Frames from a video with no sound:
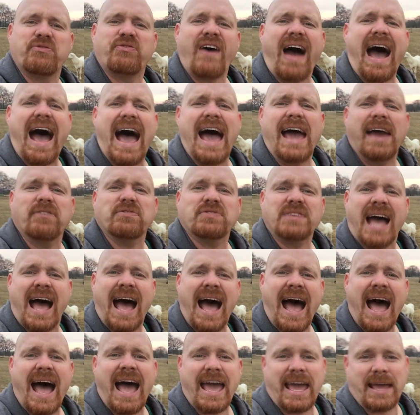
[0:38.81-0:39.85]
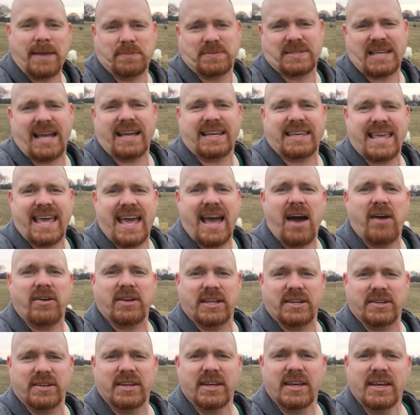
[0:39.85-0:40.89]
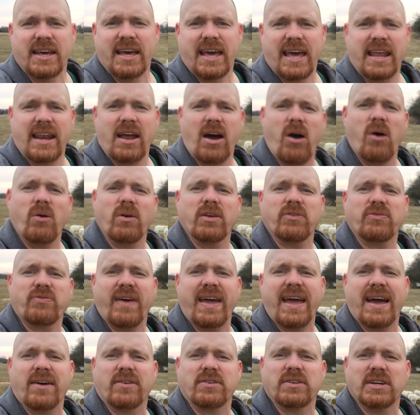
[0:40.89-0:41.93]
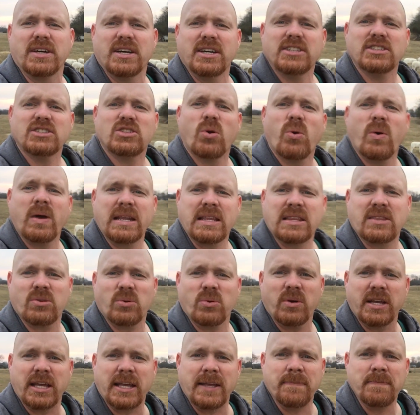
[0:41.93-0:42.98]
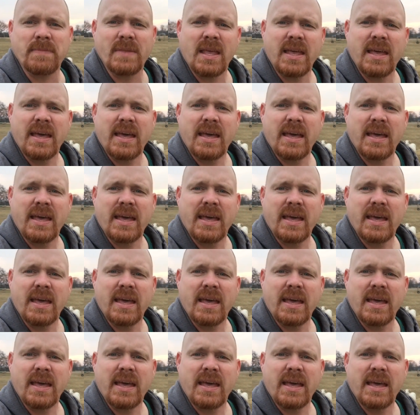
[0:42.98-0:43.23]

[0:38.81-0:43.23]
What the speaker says: Five times I counted, and I only found 23.